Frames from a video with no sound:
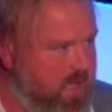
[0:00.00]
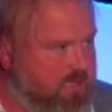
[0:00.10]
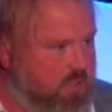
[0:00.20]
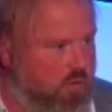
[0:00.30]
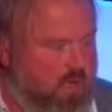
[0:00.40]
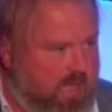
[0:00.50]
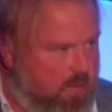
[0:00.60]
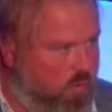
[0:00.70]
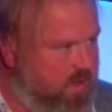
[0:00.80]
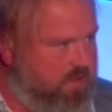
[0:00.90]
So
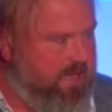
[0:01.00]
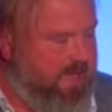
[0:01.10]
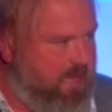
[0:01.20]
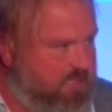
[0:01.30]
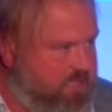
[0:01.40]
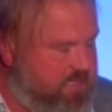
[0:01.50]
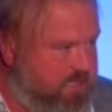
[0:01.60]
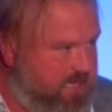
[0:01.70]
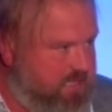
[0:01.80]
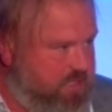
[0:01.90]
one thing I just
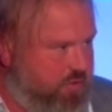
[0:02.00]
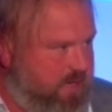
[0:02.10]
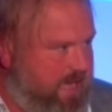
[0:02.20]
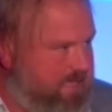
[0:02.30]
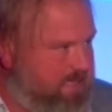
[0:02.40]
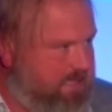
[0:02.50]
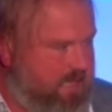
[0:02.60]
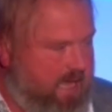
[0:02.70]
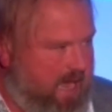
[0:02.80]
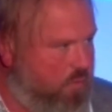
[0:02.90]
suggest you guys is,
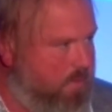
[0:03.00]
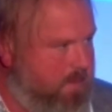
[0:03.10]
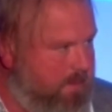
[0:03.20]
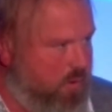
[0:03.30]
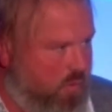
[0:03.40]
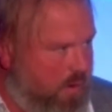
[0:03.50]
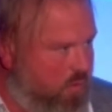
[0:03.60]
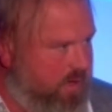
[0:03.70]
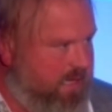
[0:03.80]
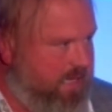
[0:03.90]
I remember when I
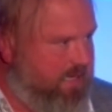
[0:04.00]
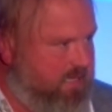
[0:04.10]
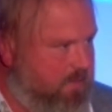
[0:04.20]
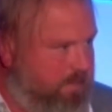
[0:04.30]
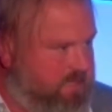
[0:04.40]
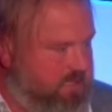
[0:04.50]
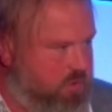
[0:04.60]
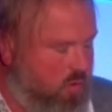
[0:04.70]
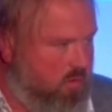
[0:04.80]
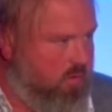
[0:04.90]
wanted to get into the
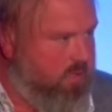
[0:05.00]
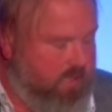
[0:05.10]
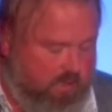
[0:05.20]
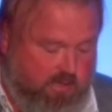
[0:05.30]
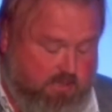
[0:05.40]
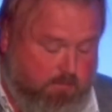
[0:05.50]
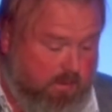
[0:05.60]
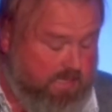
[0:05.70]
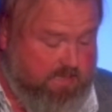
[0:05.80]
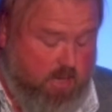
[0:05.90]
business world. You know, I was a
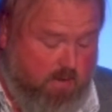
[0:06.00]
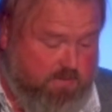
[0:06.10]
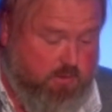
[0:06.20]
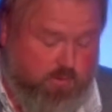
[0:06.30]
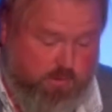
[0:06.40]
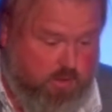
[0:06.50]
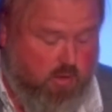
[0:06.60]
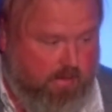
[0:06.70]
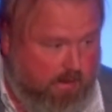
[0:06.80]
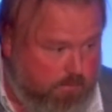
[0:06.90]
police officer, and you
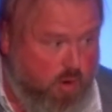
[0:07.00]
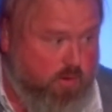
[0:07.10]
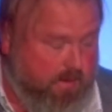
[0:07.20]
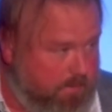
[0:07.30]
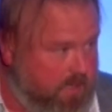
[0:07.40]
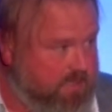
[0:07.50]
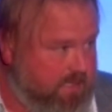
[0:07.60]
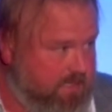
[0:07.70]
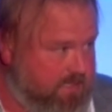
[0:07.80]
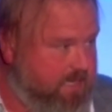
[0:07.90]
talk about broke and
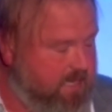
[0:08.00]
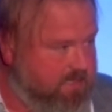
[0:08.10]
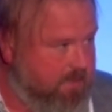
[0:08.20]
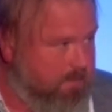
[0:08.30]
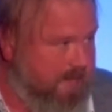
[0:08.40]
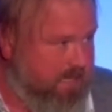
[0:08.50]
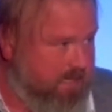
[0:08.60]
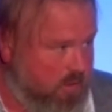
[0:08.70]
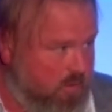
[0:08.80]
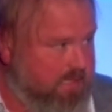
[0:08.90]
busted and disgusted back
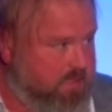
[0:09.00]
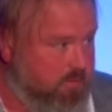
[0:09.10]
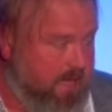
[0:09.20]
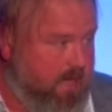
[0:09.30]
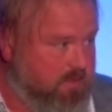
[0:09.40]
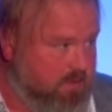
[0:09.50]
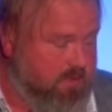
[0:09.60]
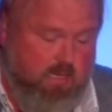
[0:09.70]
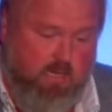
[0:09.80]
in the early 2000s.